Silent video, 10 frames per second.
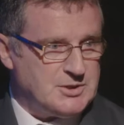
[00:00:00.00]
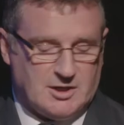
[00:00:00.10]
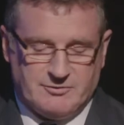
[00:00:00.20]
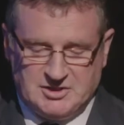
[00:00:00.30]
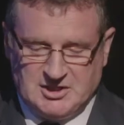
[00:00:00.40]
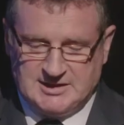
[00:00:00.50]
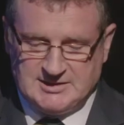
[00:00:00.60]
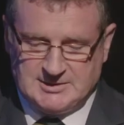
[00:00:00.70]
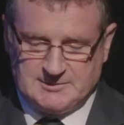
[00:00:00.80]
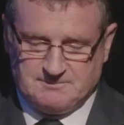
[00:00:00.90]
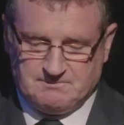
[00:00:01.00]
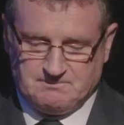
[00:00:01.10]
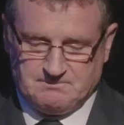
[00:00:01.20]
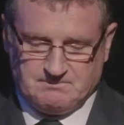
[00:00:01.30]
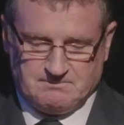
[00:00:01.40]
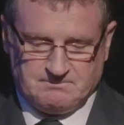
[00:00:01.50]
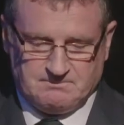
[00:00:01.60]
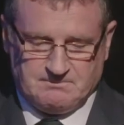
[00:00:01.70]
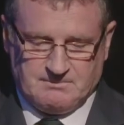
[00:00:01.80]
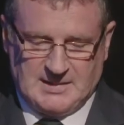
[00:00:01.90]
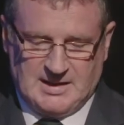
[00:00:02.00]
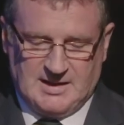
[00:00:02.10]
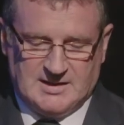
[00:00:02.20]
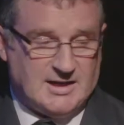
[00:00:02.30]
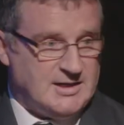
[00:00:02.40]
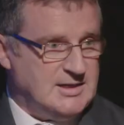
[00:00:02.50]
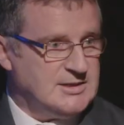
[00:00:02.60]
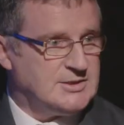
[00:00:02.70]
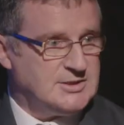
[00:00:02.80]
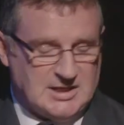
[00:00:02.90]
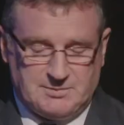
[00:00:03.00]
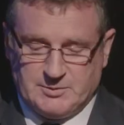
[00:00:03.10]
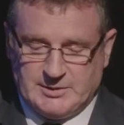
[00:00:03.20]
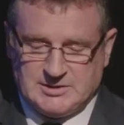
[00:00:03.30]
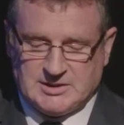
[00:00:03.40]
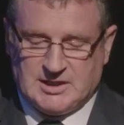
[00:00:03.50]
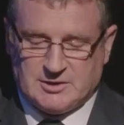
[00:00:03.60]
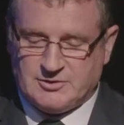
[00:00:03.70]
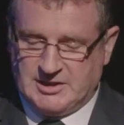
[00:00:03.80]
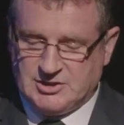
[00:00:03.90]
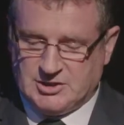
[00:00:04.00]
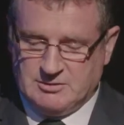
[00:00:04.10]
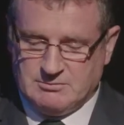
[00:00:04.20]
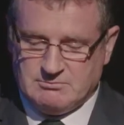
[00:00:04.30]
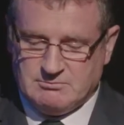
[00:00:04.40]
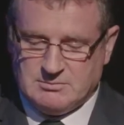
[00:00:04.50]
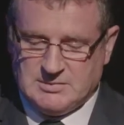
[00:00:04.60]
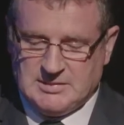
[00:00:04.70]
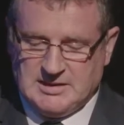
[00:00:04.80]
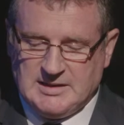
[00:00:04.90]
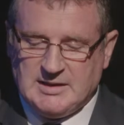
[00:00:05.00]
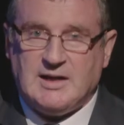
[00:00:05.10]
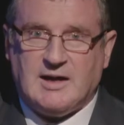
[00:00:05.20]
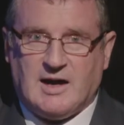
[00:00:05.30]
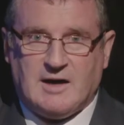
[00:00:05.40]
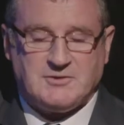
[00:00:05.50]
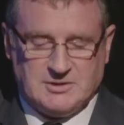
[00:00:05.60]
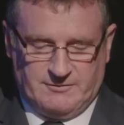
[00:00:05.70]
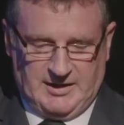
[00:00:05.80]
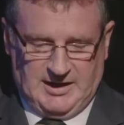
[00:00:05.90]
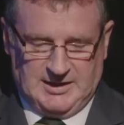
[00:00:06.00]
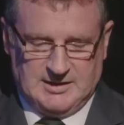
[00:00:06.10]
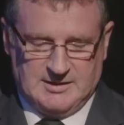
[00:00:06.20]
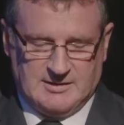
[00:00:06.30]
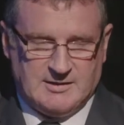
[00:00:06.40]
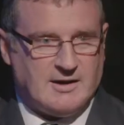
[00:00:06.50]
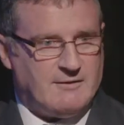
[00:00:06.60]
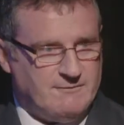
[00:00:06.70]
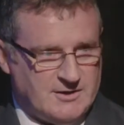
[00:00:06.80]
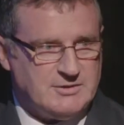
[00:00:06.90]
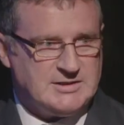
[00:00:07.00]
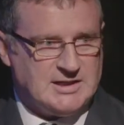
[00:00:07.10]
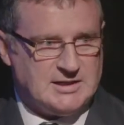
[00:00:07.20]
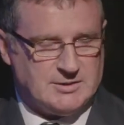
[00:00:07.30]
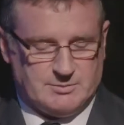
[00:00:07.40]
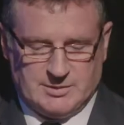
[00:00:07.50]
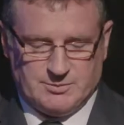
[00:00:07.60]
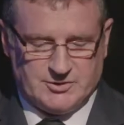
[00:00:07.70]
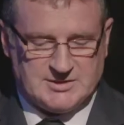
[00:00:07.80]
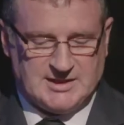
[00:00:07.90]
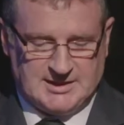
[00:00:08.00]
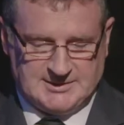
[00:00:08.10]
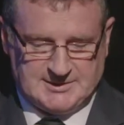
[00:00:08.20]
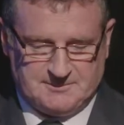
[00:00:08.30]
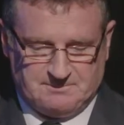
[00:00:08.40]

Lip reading: or reject it, that it is susceptible to contradiction, often vague and very seldom precise.